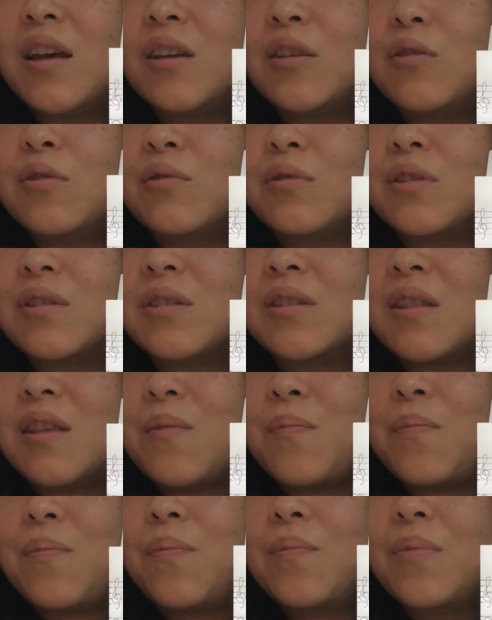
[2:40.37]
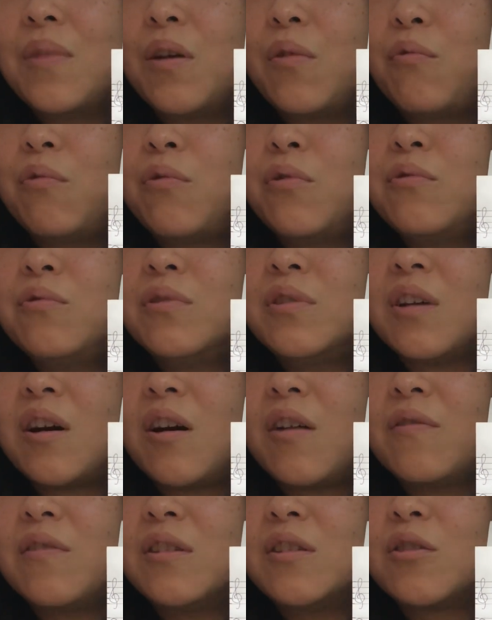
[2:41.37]
that uses the root
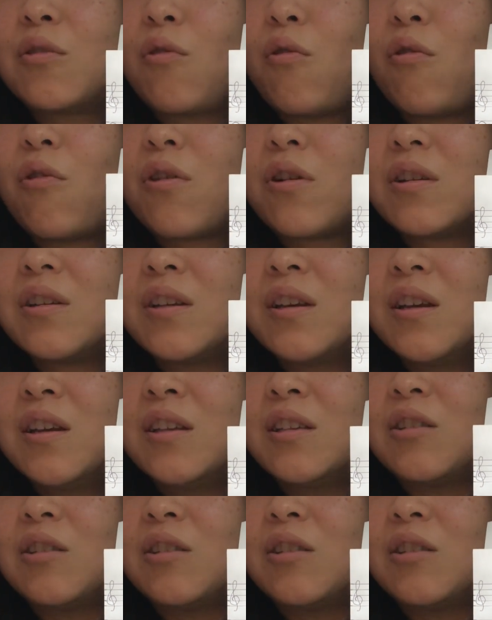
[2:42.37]
of this chord.